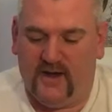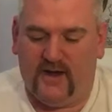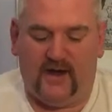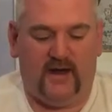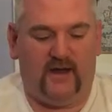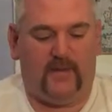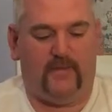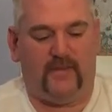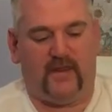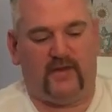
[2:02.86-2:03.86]

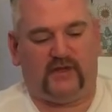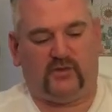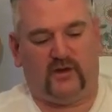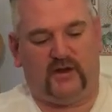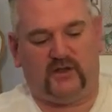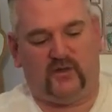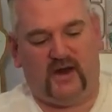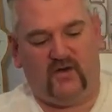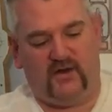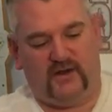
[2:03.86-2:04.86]
Now this one as
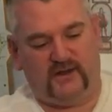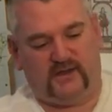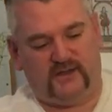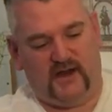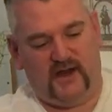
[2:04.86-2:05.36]
well, it's